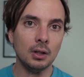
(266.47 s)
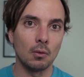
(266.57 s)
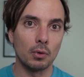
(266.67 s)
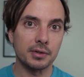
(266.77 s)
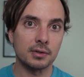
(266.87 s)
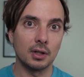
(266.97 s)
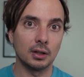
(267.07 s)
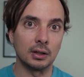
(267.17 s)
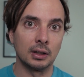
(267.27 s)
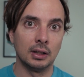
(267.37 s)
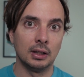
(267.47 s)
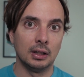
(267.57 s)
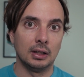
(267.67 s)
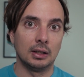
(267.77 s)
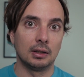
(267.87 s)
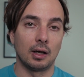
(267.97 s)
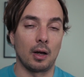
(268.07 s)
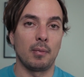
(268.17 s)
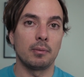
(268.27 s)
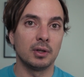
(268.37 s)
was that I
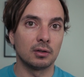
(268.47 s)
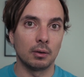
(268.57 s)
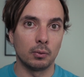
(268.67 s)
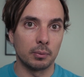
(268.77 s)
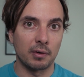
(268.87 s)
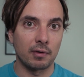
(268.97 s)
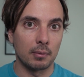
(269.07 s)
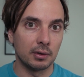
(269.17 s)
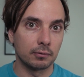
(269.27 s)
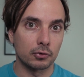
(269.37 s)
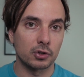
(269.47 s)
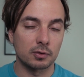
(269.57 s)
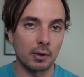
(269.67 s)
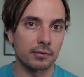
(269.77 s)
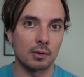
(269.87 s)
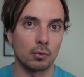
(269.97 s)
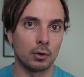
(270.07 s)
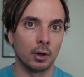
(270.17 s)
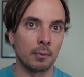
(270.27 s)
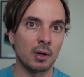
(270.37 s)
might be traveling with my family for 6 months
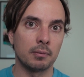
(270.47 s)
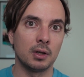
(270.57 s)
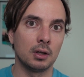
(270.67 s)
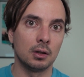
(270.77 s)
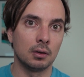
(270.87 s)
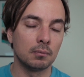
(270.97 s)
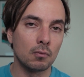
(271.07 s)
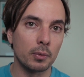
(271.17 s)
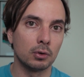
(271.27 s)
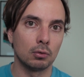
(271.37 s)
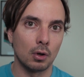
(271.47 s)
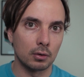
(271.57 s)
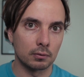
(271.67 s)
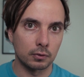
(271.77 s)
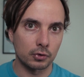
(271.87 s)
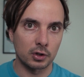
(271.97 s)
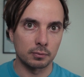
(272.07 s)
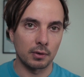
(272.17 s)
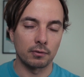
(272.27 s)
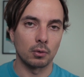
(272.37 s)
somewhere. I might be moving to London for 6
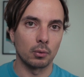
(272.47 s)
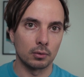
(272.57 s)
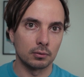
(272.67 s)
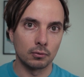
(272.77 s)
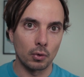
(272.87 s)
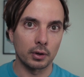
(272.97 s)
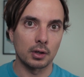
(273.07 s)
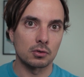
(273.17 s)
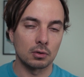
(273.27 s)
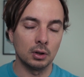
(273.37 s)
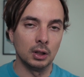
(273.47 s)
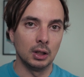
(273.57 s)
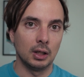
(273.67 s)
months for work and so on.